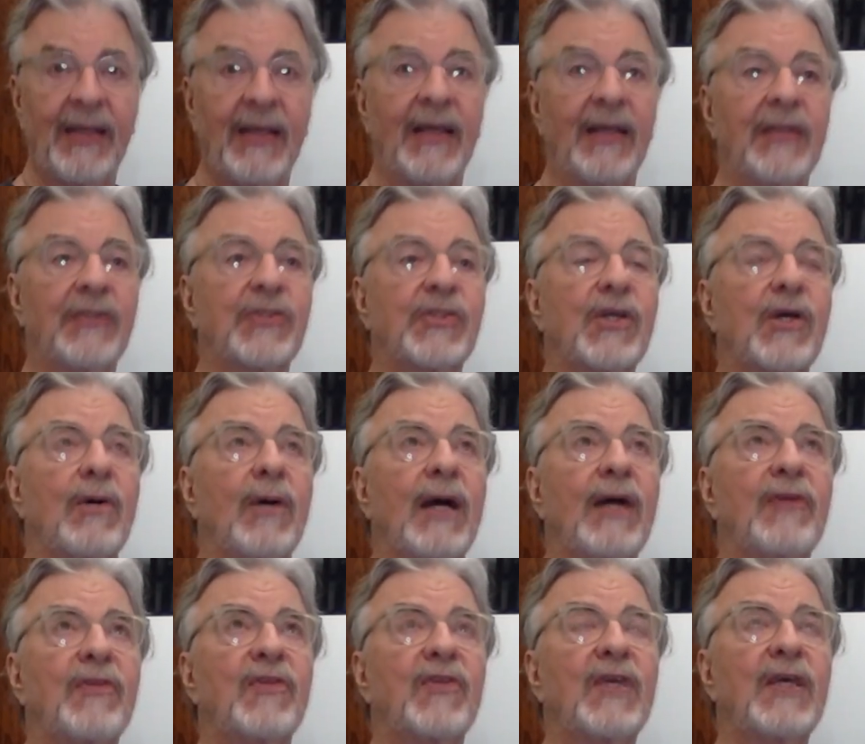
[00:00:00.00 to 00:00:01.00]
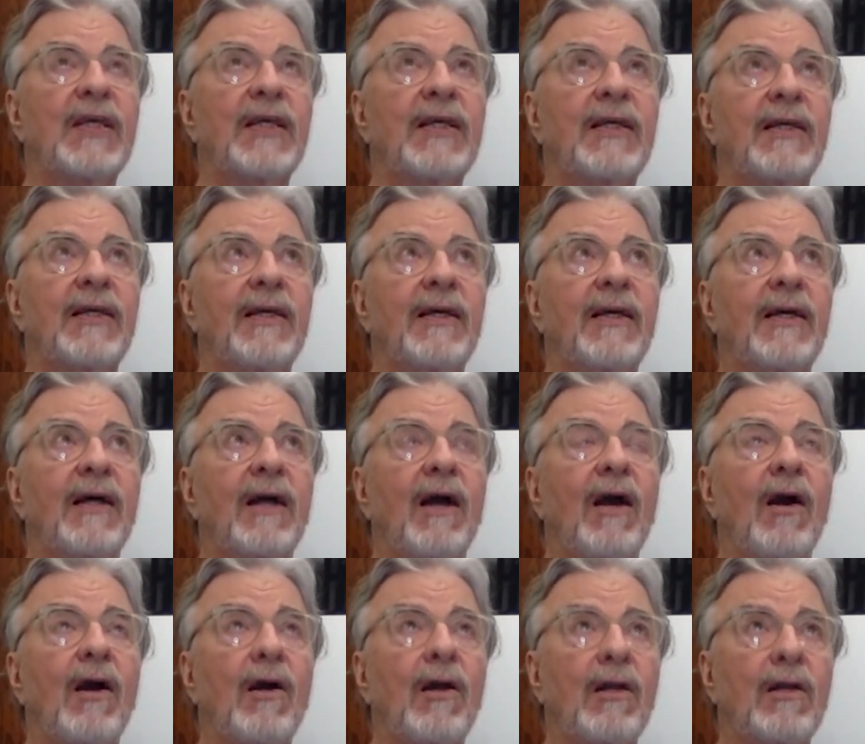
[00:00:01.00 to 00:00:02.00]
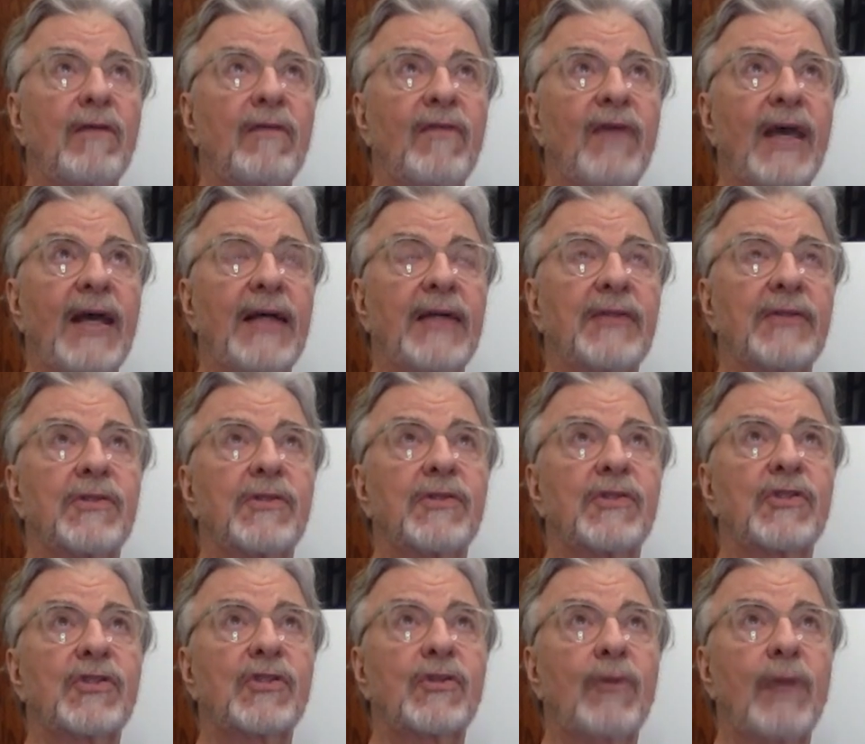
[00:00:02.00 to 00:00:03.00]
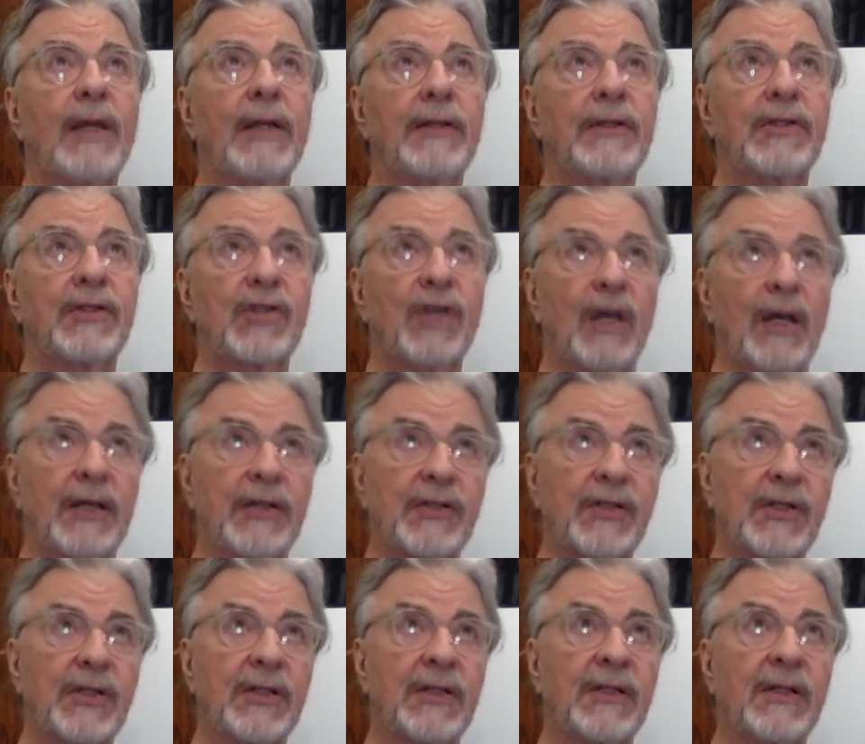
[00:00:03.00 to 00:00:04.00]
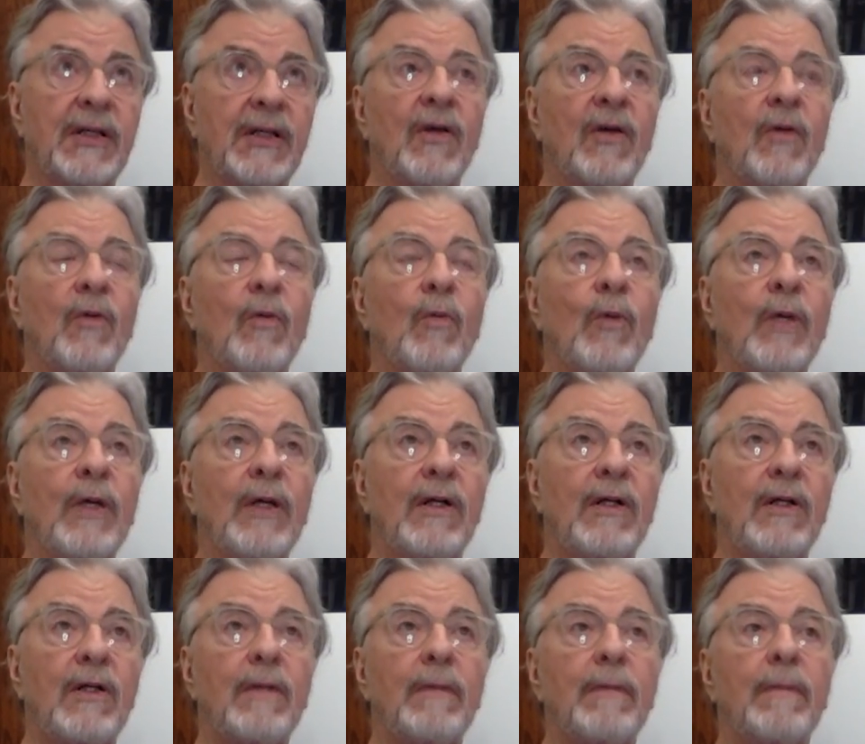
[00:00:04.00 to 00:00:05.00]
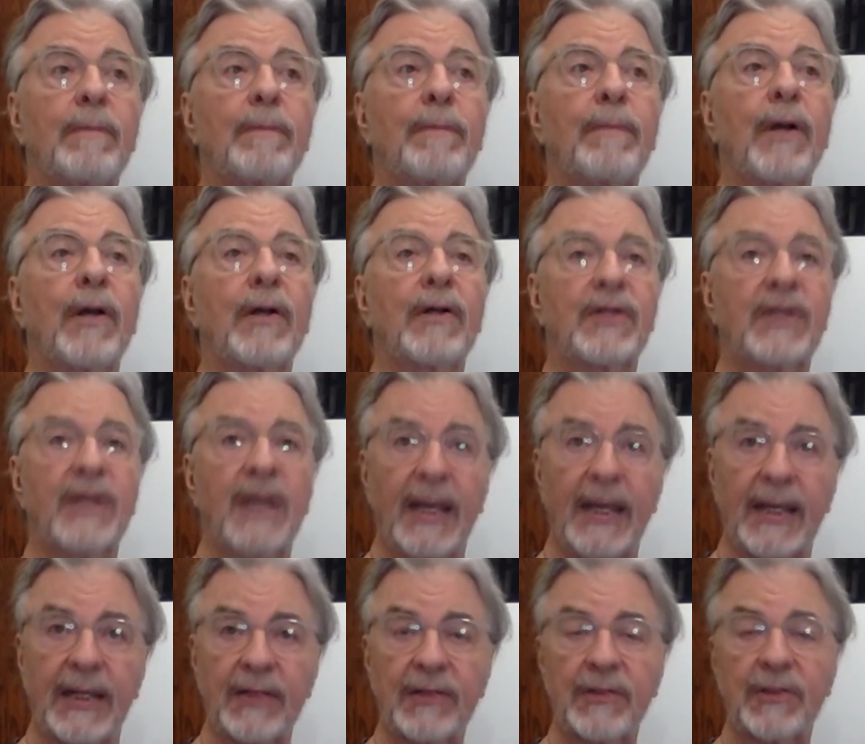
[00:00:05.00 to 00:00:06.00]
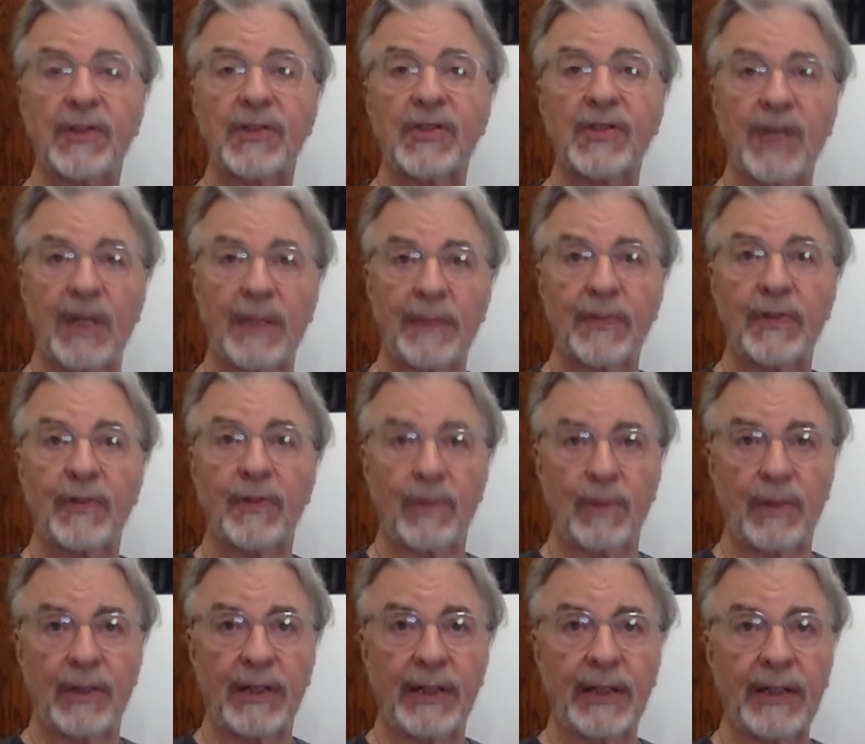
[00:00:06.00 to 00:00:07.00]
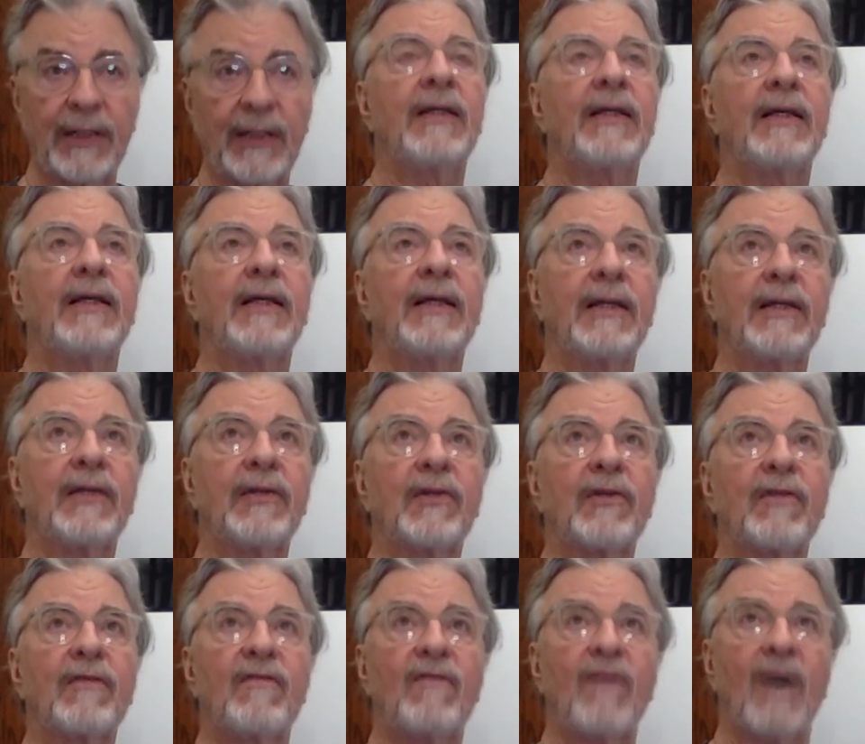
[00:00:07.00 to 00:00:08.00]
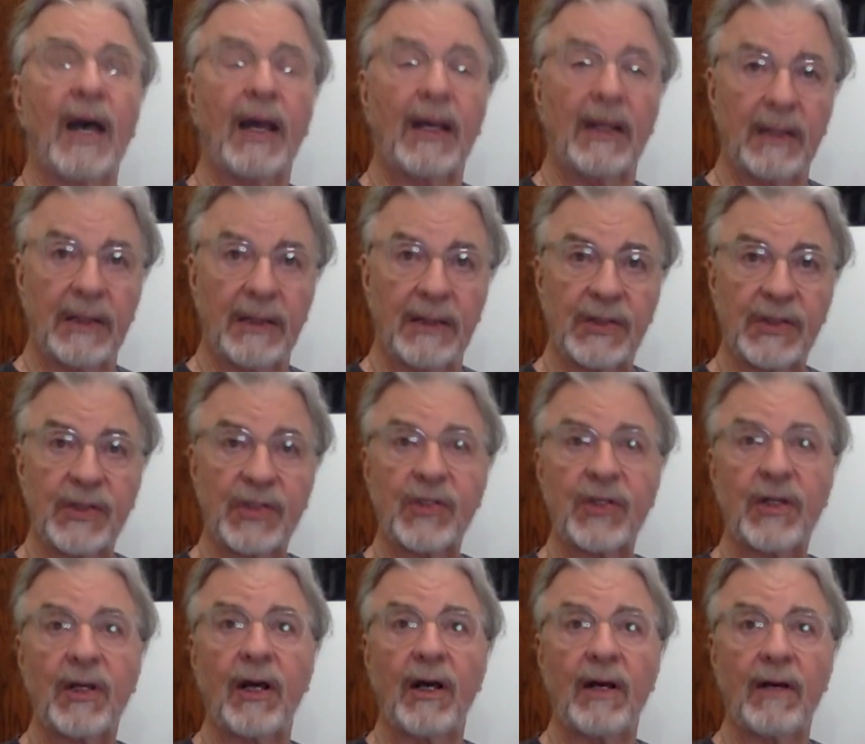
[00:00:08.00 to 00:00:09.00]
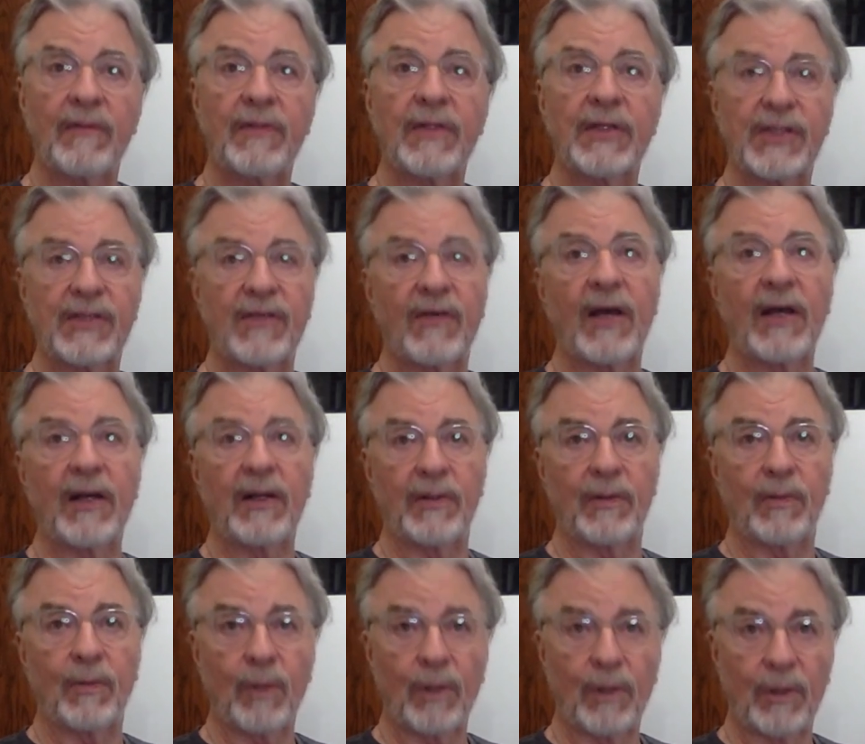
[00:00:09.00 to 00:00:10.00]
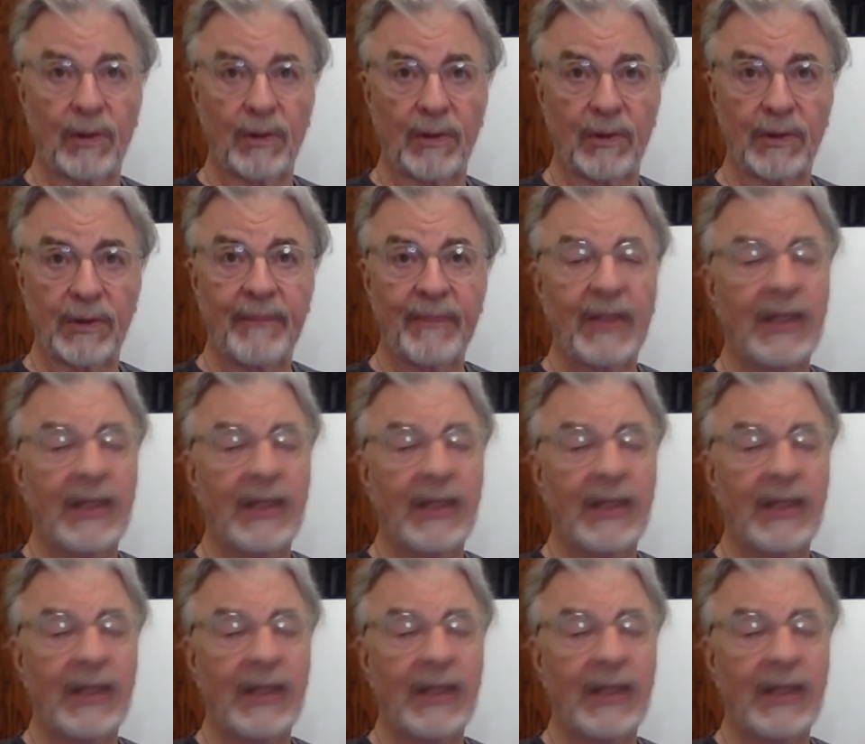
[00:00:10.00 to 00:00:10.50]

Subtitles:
And so I think all of that strategizing will partake to some degree in the violence of this violent world.